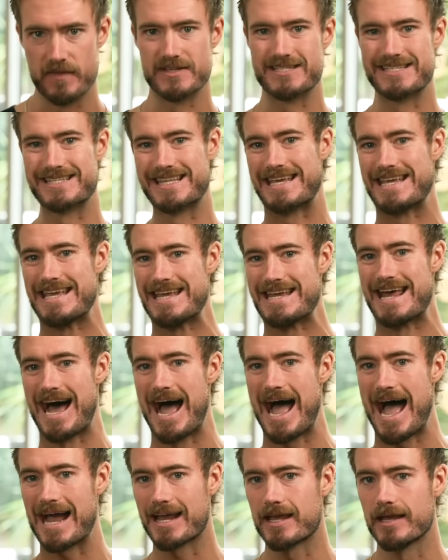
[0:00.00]
this is the key to
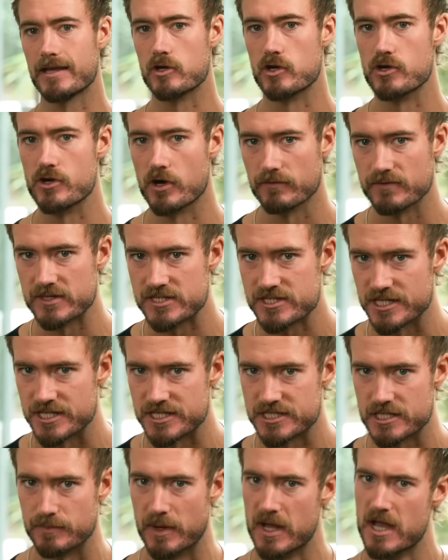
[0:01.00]
hacking your nervous
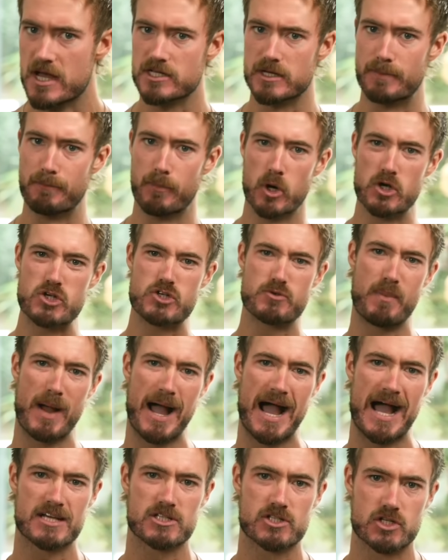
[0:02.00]
system to push
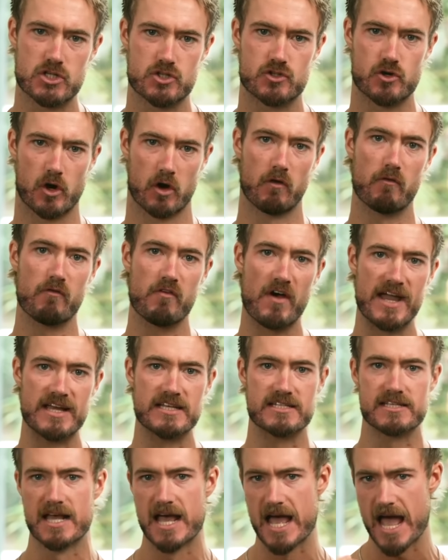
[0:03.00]
past the struggle
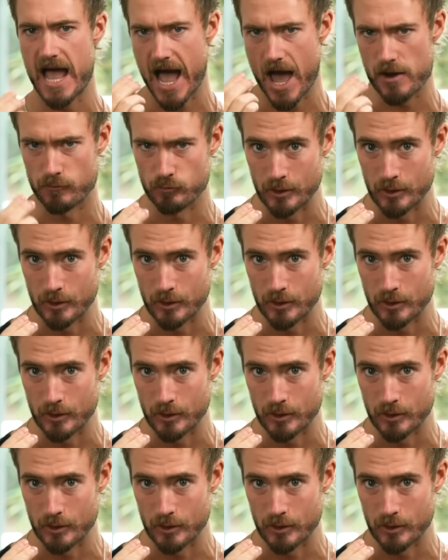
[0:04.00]
phase and